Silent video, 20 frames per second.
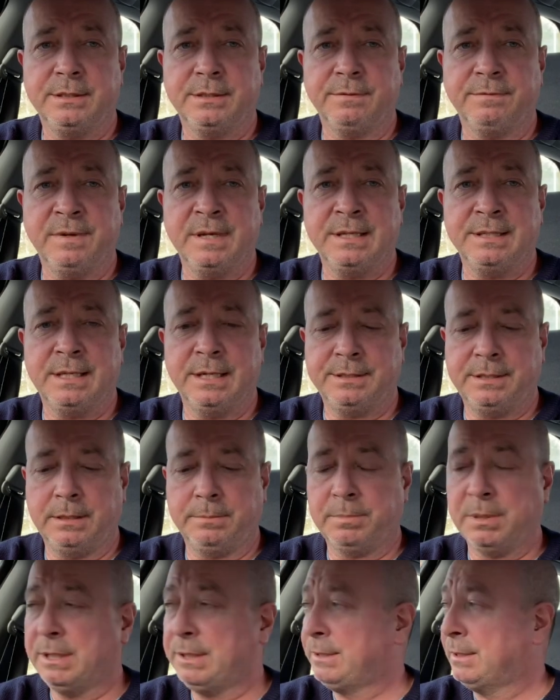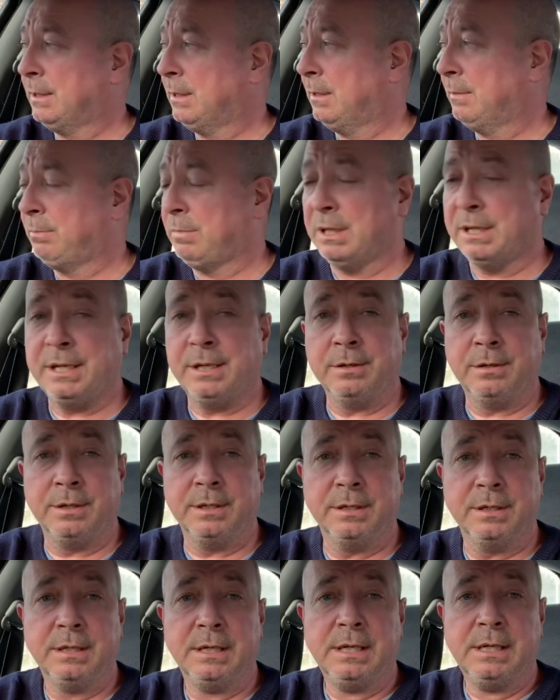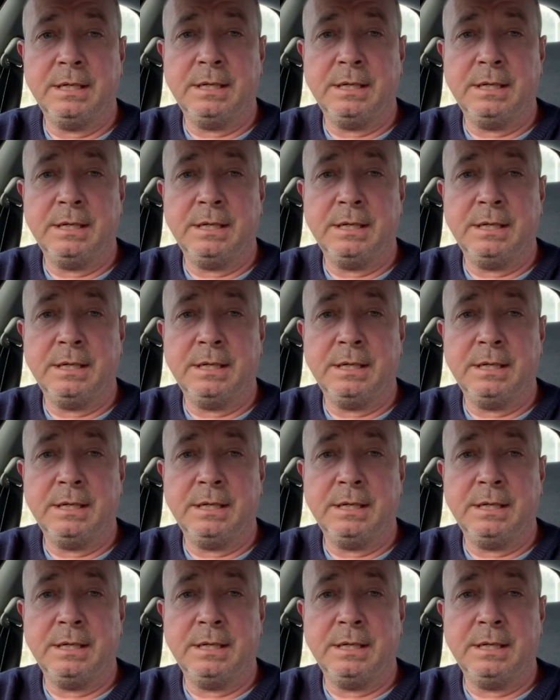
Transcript: It's a fantastic pizza, plenty on it.